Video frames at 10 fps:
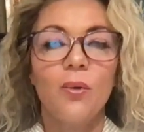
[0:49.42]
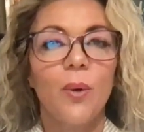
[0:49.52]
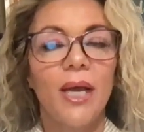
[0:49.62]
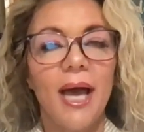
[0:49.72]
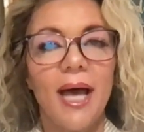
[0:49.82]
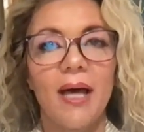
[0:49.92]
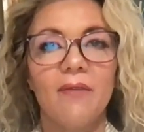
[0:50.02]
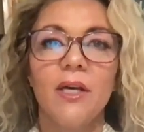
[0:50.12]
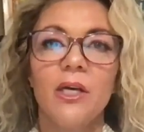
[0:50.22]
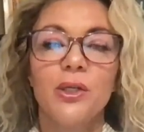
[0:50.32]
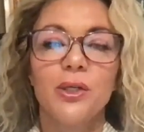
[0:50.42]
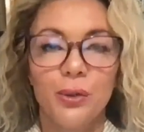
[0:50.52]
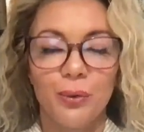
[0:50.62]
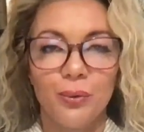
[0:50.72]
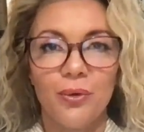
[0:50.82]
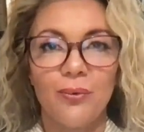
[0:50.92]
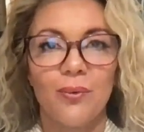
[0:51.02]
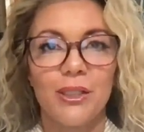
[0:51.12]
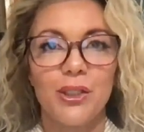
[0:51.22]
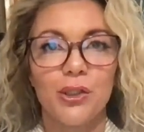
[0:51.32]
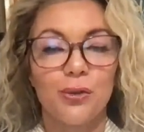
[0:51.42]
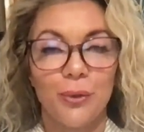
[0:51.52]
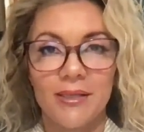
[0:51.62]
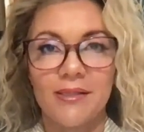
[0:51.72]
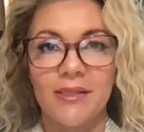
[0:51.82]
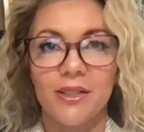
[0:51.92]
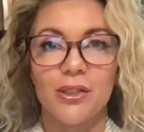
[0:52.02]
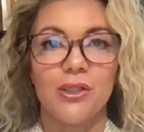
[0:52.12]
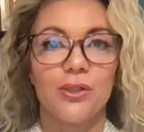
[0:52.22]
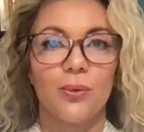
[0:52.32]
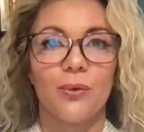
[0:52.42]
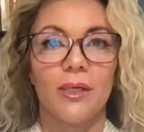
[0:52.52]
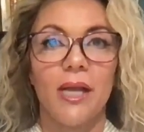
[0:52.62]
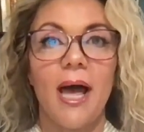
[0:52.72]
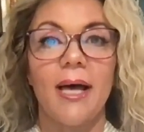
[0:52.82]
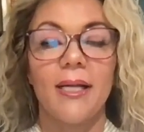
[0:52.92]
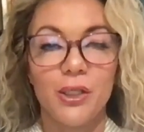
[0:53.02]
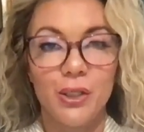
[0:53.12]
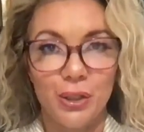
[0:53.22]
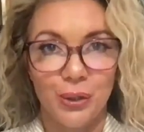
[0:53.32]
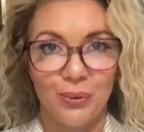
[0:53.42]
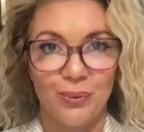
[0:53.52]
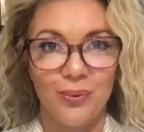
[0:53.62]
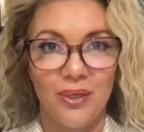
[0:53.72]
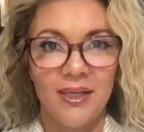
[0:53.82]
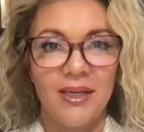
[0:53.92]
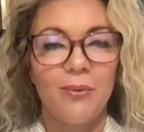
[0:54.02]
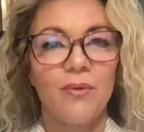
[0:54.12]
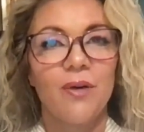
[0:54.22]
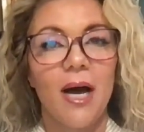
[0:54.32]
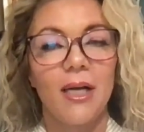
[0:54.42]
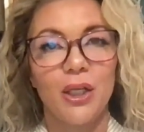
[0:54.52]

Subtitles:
we have Duke, which transitions children at 2. We've got